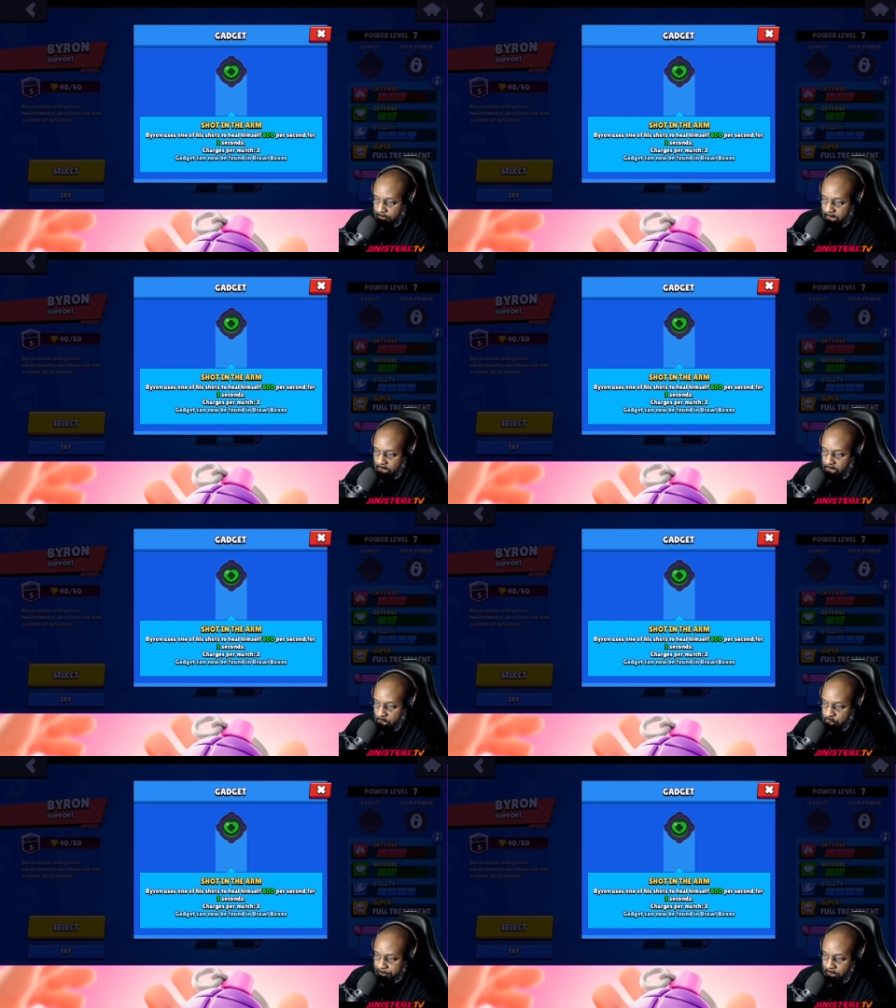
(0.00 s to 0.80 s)

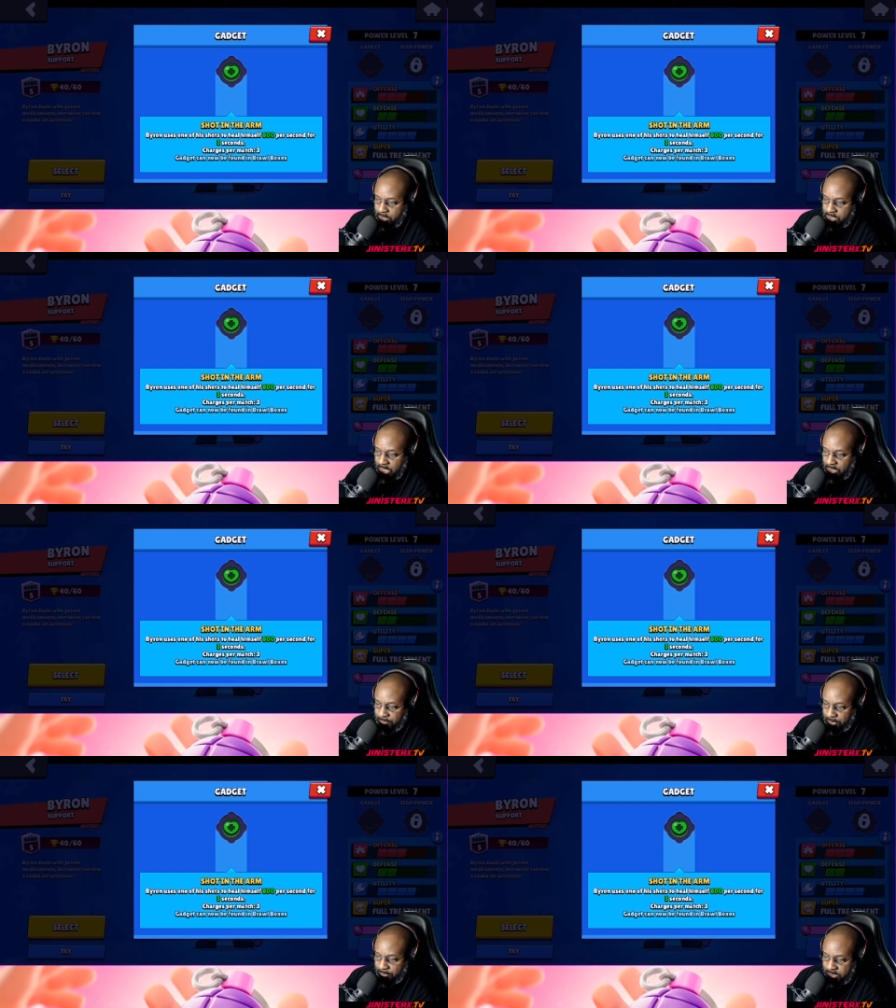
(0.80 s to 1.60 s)
800 per second for
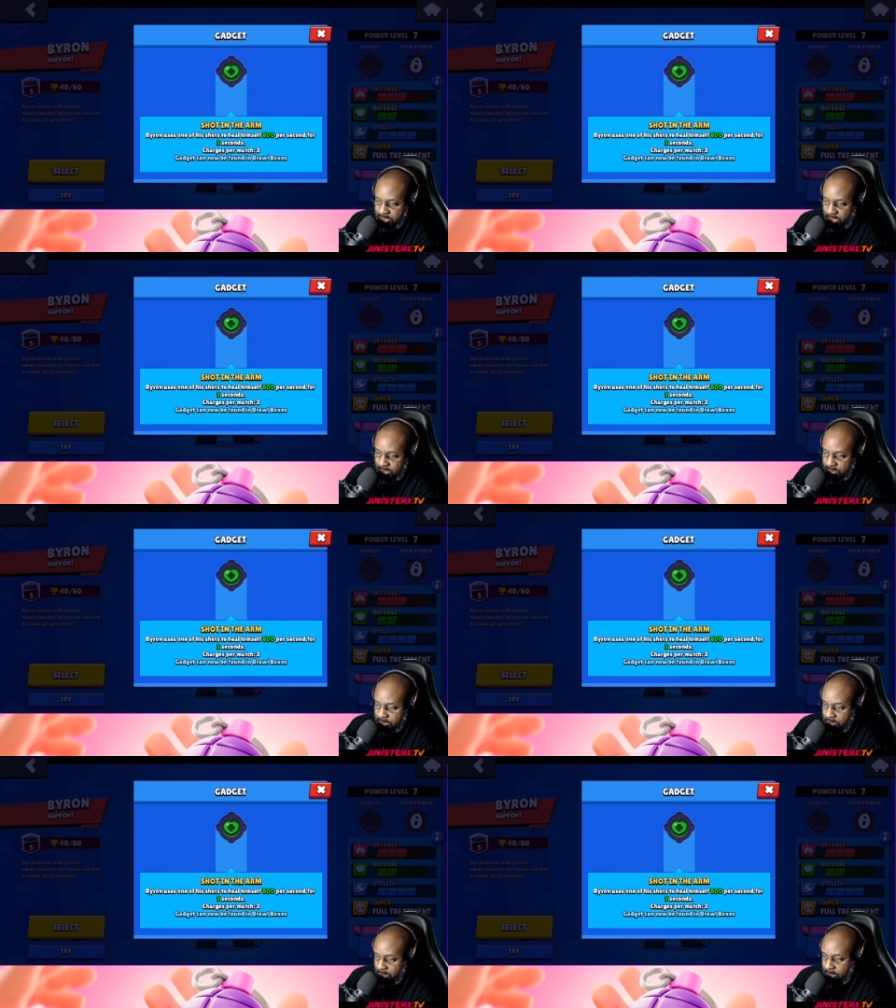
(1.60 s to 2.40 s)
3 seconds.
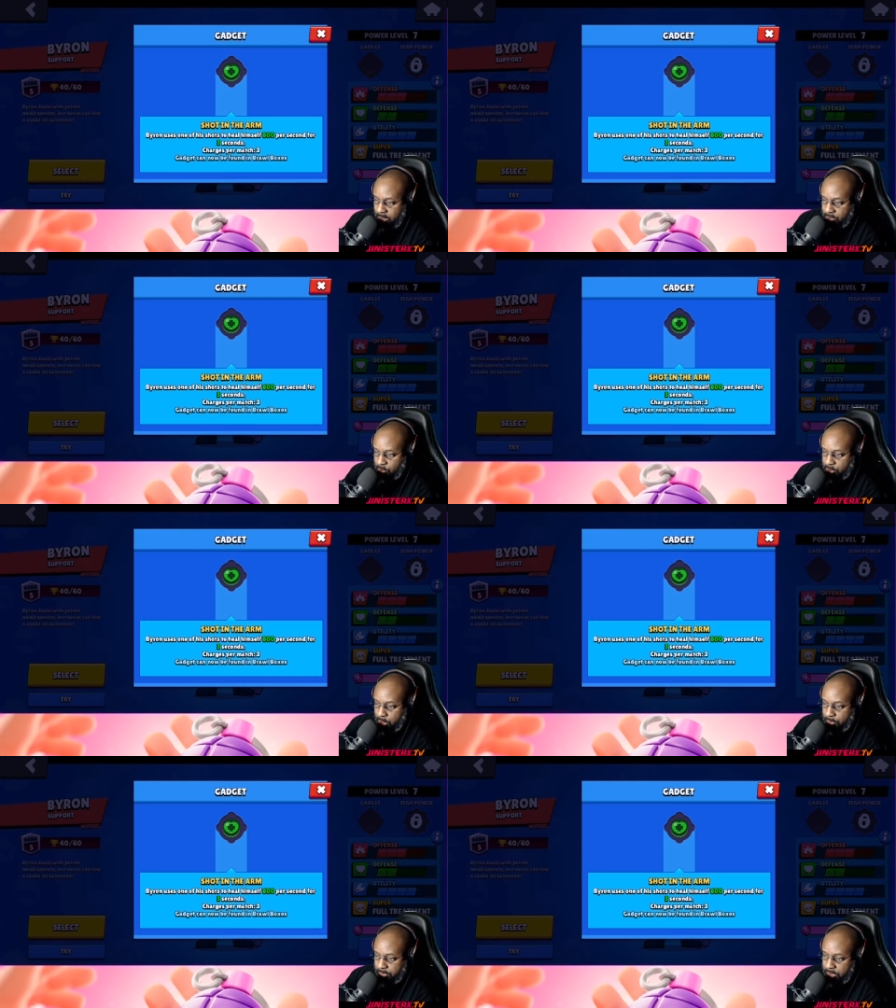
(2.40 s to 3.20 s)
He's got
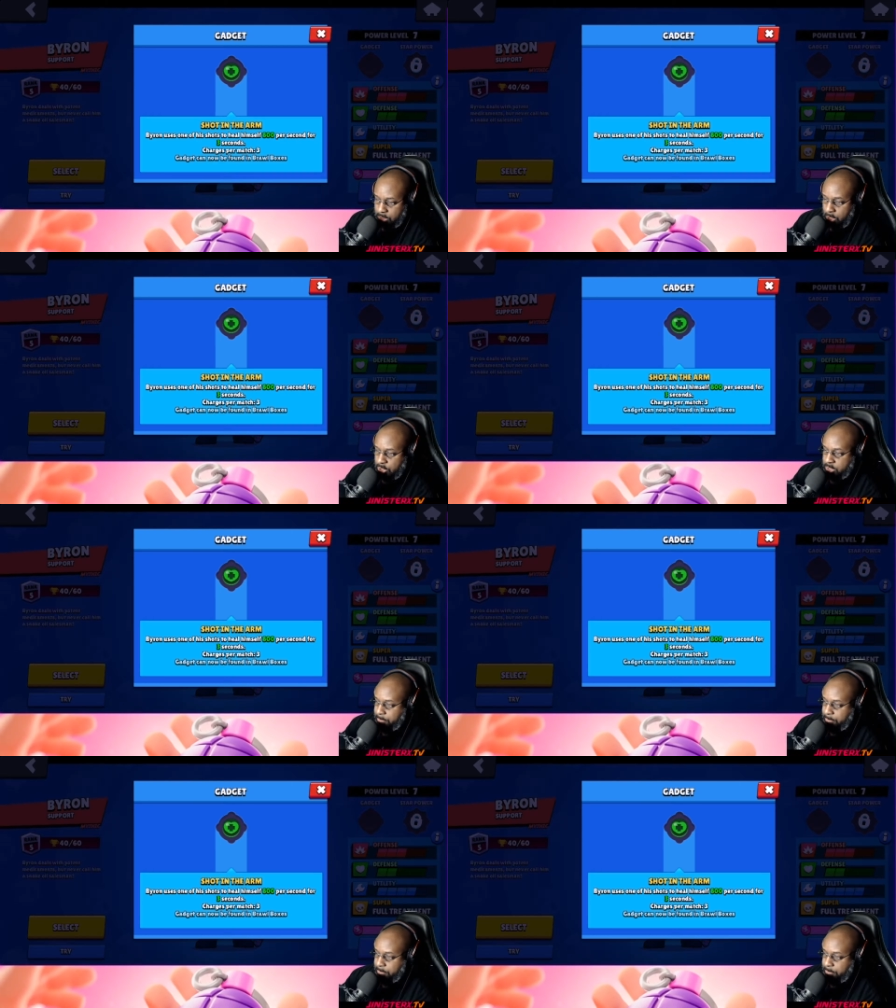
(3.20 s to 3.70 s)
3 charges per